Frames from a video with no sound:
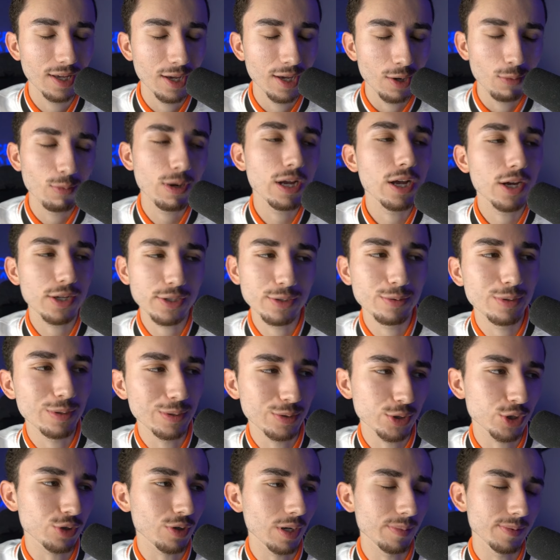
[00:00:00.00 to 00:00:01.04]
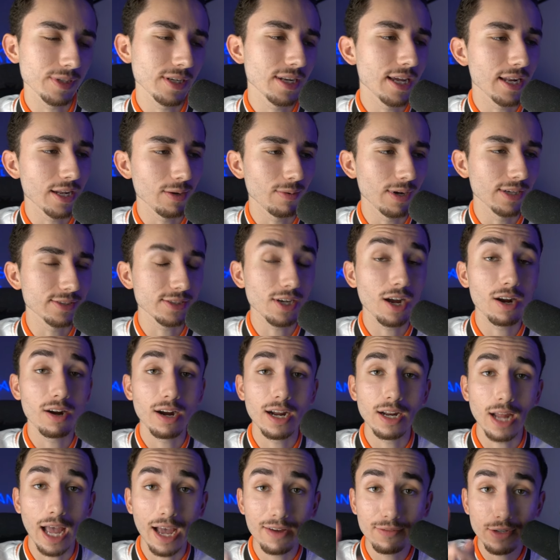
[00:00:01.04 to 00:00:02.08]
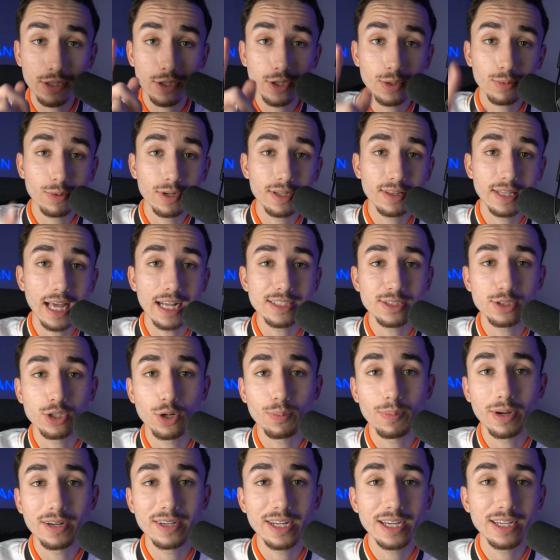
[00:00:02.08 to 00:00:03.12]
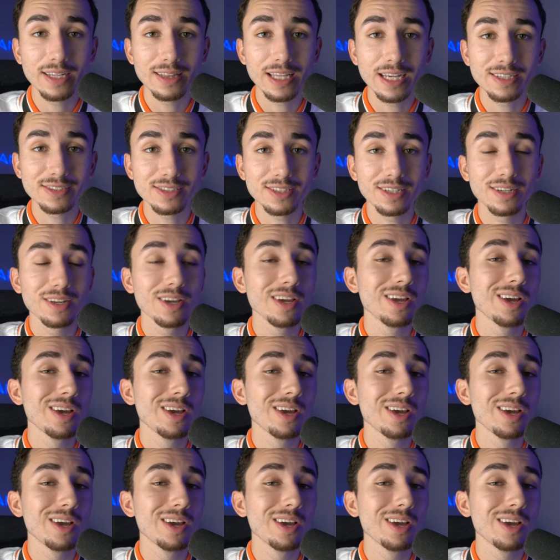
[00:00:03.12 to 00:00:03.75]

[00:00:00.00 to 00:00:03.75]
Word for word: We all knew it was scripted anyways. All right, have a good one. That's your Monday lesson.